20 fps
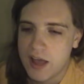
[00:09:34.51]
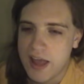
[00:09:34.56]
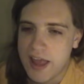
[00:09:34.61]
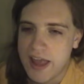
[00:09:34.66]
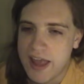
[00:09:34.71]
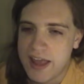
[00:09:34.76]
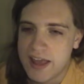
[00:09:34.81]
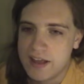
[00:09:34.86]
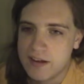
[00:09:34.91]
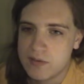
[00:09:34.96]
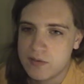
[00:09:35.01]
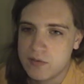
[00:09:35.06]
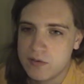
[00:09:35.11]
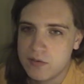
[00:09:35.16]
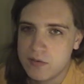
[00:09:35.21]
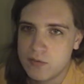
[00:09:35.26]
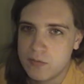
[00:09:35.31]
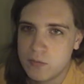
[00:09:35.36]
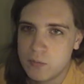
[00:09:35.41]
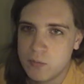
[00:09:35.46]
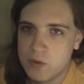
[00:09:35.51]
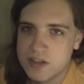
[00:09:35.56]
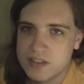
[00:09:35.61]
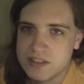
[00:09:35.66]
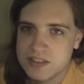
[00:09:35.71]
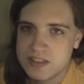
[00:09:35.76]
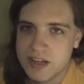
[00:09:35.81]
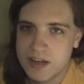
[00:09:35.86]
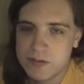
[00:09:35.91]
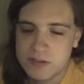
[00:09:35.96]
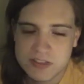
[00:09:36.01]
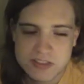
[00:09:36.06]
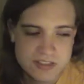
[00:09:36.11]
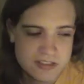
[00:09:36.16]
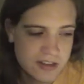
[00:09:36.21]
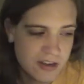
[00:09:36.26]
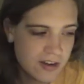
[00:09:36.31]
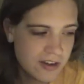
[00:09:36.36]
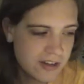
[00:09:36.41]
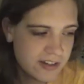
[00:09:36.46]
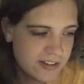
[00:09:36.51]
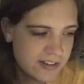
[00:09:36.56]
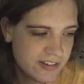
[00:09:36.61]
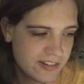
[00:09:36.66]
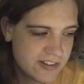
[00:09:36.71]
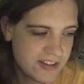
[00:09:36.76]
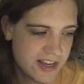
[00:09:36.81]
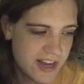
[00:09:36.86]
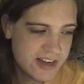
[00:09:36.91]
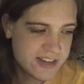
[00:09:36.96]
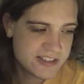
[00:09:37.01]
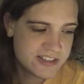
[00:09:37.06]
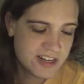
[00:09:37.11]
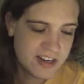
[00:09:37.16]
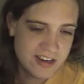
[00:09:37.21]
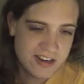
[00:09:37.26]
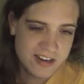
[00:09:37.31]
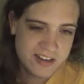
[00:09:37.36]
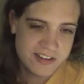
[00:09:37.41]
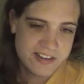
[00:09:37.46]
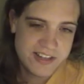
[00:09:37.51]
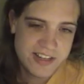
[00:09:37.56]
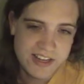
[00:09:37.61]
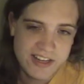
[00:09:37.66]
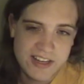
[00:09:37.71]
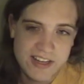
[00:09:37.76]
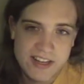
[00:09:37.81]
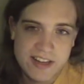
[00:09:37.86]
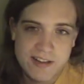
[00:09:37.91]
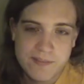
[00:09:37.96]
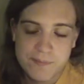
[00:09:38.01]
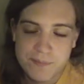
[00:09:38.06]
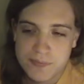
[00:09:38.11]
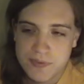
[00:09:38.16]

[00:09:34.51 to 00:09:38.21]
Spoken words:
And once I was on the HRT